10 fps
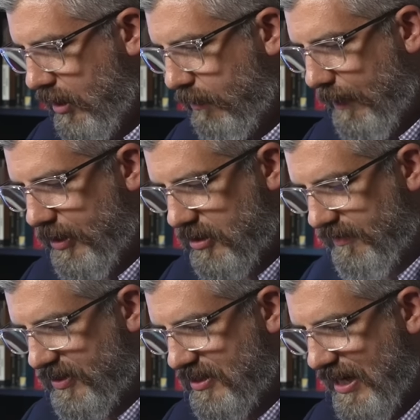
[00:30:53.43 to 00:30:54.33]
Probably doesn't
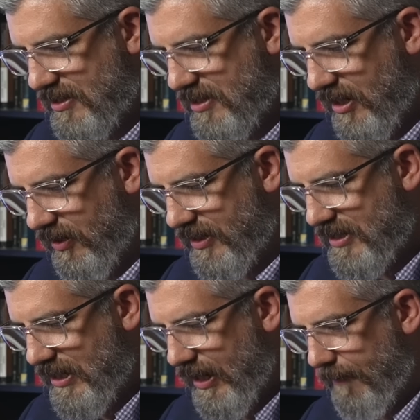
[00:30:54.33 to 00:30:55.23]
even necessarily
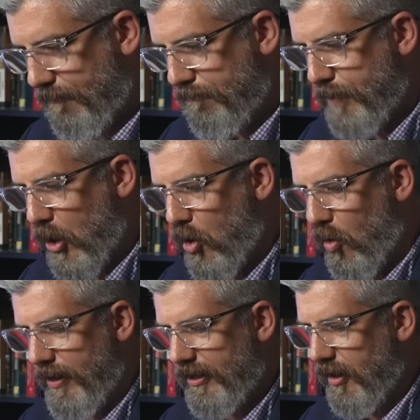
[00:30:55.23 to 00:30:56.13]
see it.
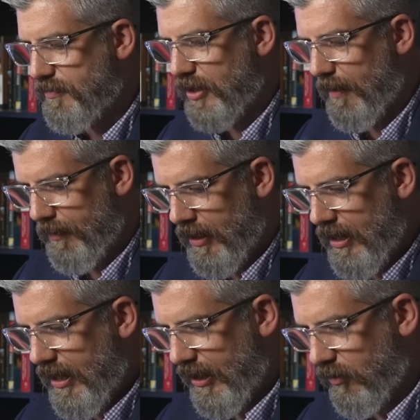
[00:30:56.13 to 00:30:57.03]
Boom. It comes up
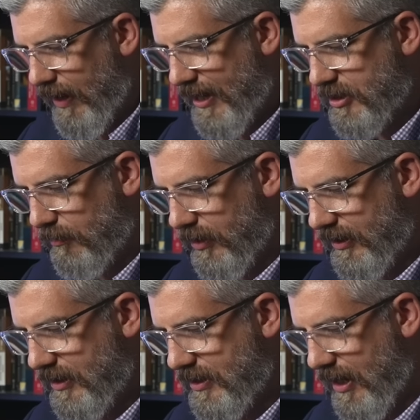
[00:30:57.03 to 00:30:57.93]
and cracks him. Look
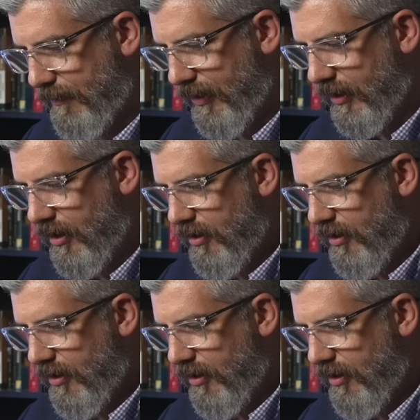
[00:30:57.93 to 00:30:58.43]
at the timing.